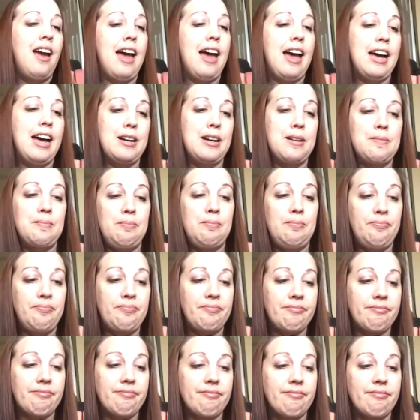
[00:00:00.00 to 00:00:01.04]
So
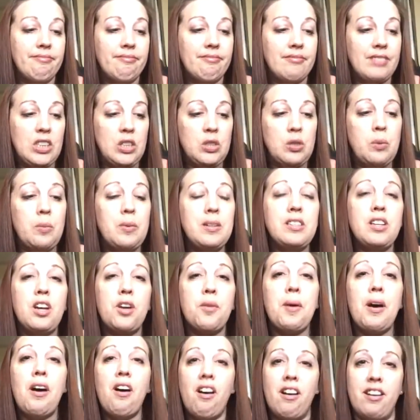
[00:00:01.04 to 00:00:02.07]
I want to talk
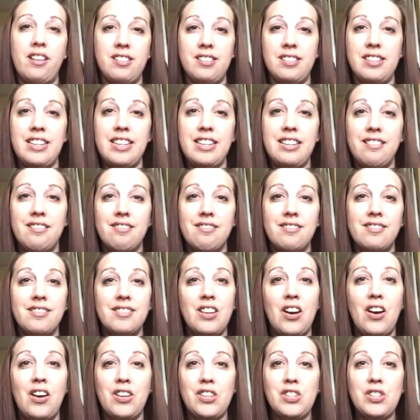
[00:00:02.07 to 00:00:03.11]
about
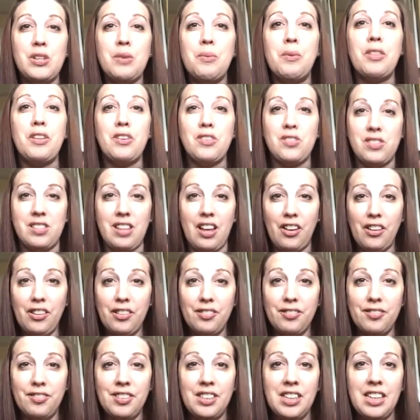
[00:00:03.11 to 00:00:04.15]
honesty with
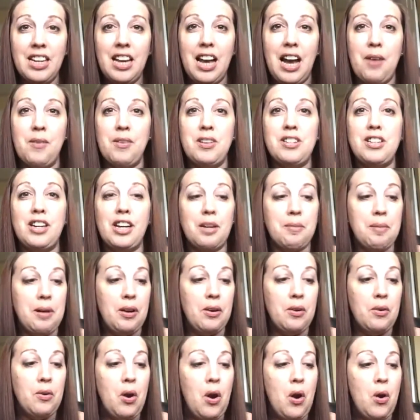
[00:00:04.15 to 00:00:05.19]
yourself. I want to talk
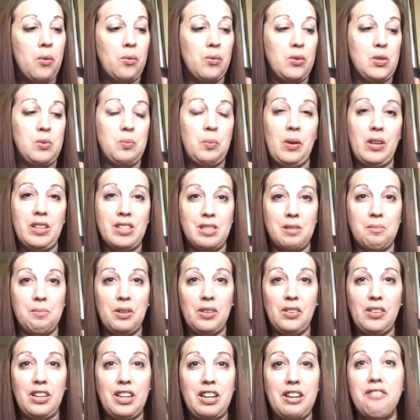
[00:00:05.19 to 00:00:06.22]
about
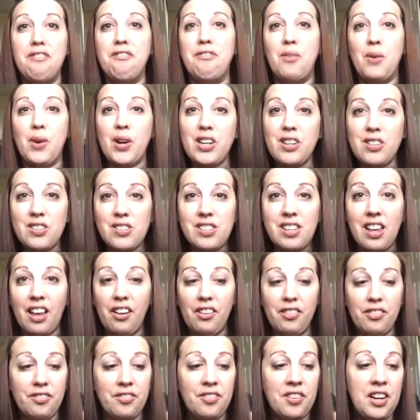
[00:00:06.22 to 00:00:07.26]
responsibility for
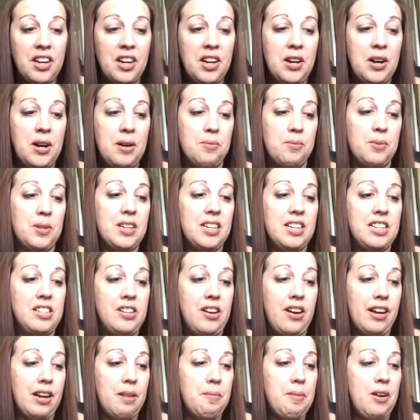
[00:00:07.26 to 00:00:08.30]
yourself. We're going to
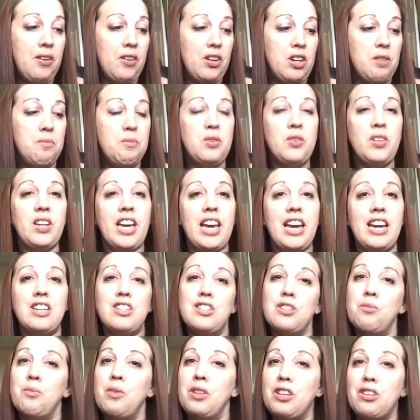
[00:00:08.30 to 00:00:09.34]
talk about
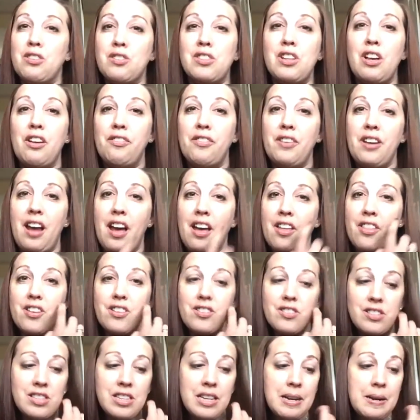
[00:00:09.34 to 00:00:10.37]
communication with yourself and
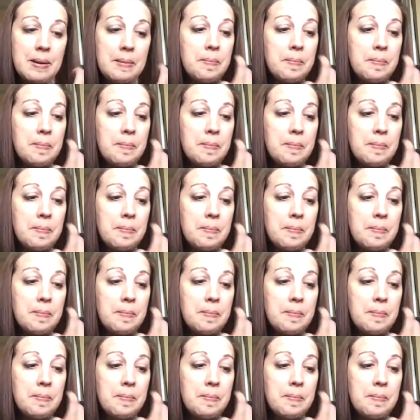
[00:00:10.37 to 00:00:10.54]
others.